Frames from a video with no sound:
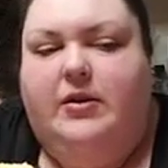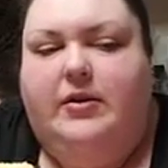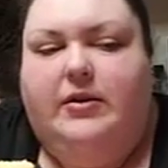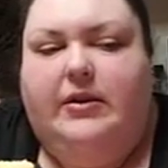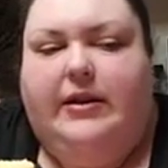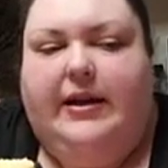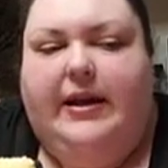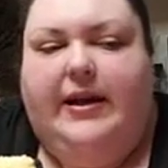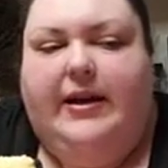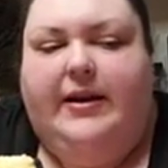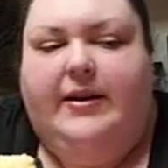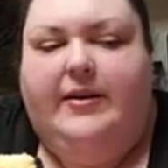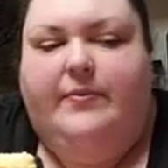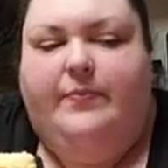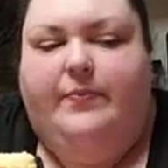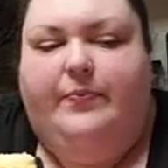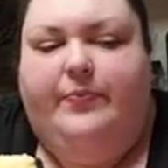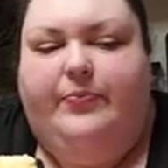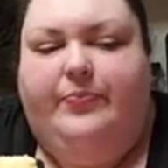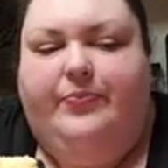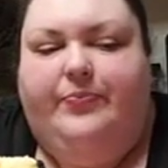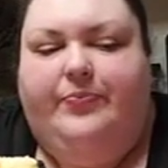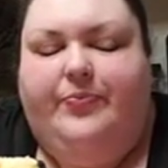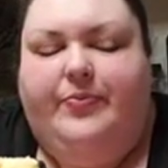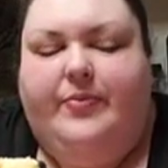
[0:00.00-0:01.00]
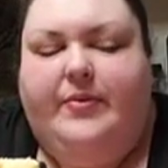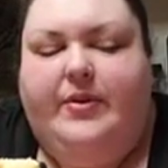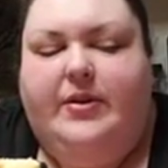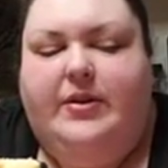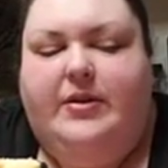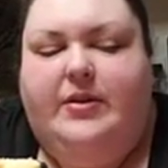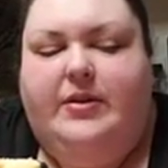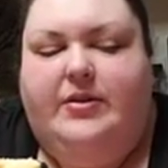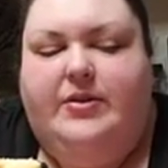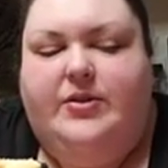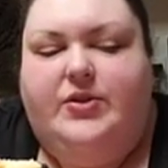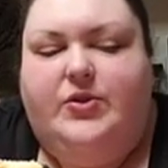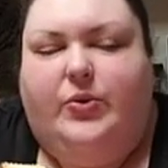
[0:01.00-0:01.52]
Like,
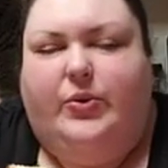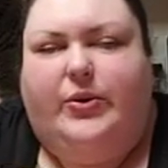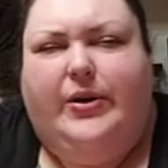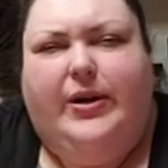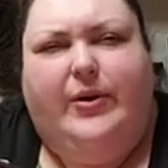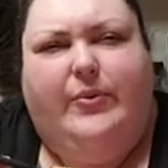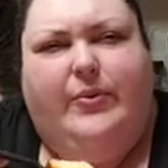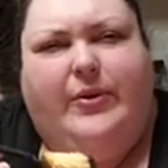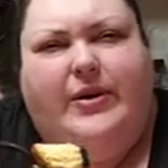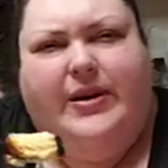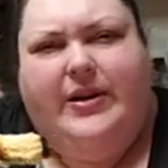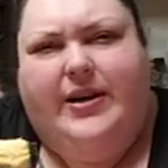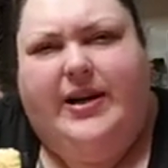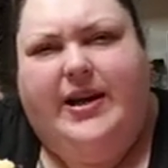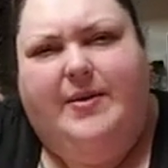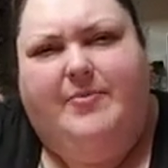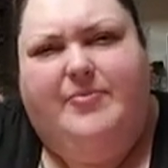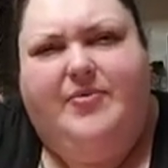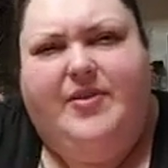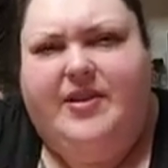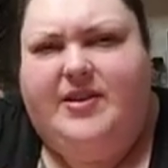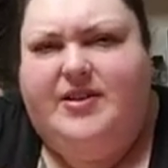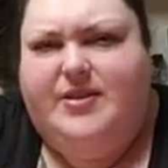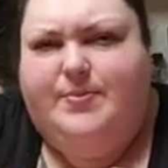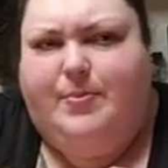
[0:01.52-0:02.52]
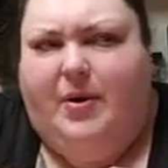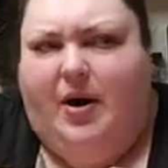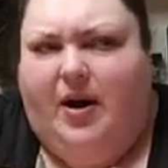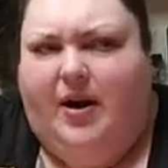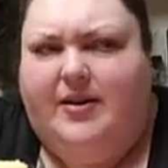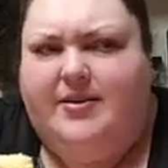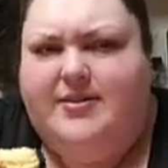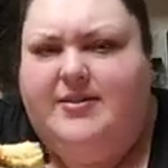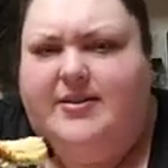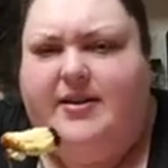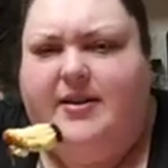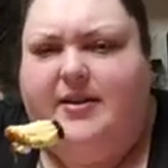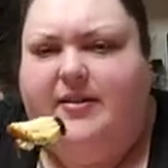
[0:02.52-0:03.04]
sorry, I want to keep things
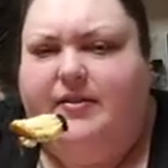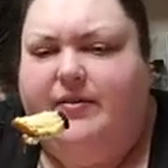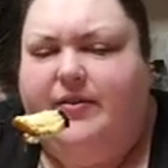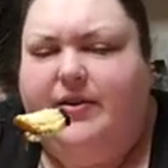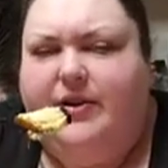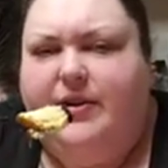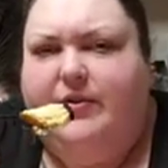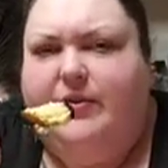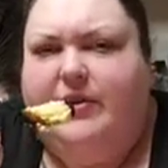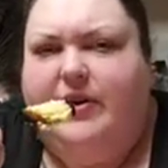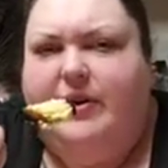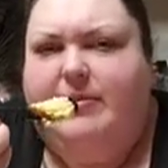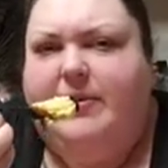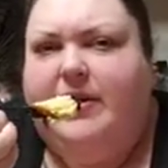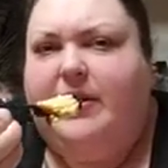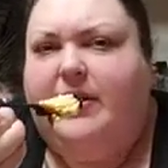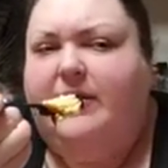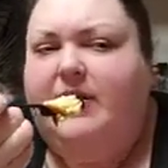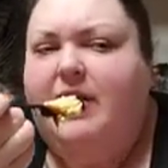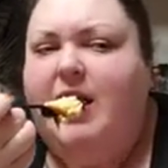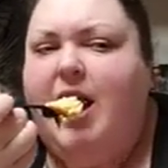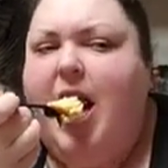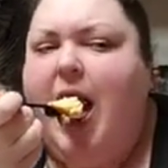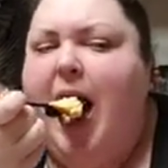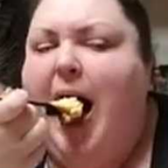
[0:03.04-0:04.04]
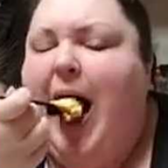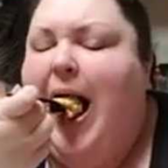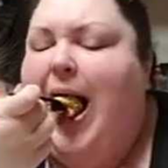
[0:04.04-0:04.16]
positive, you know what I mean?